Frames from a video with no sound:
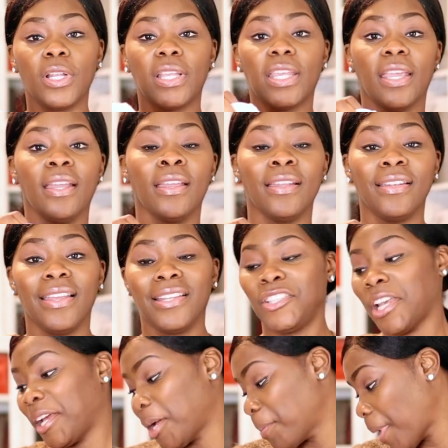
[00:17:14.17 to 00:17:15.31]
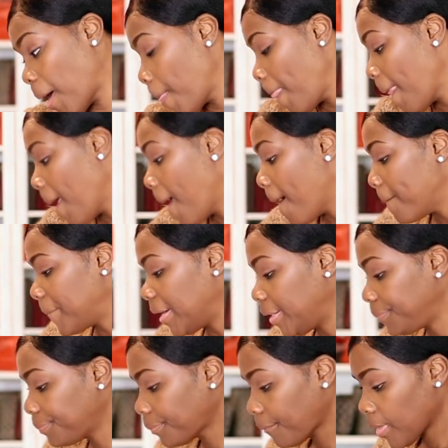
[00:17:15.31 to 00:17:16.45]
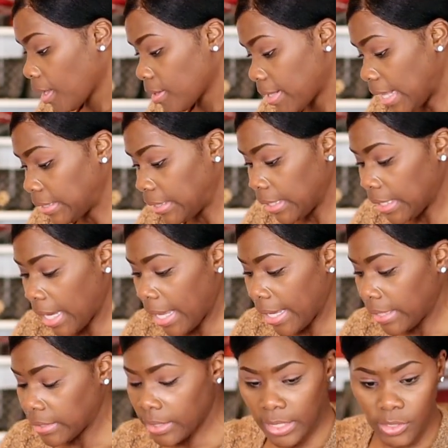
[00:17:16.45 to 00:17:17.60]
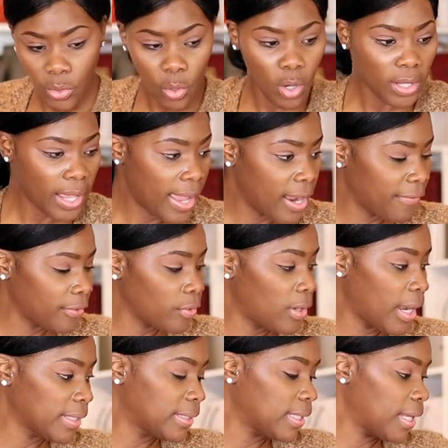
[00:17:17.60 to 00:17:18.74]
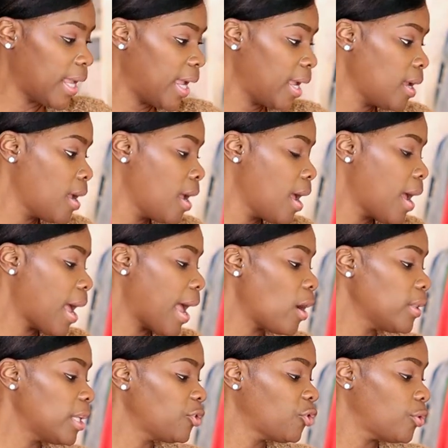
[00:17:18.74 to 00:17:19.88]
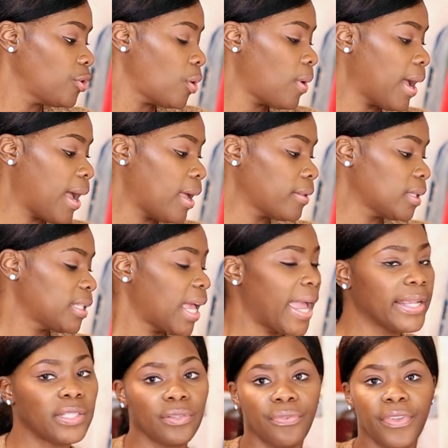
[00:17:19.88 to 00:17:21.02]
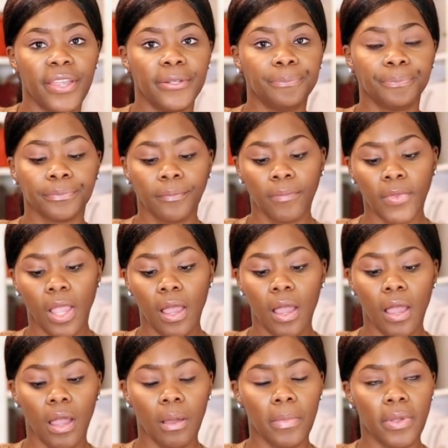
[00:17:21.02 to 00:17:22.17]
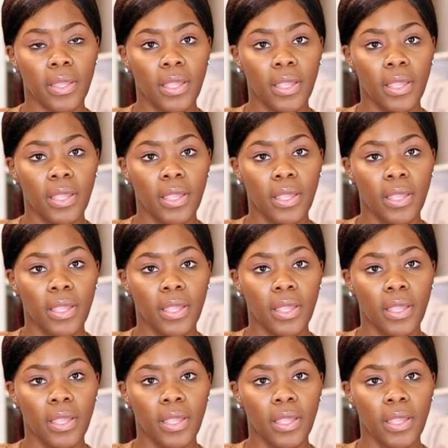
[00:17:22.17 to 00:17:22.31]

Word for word: again and check them out. But that's it, guys. That's all I have for you guys today. I'll let you know how the tights fit um,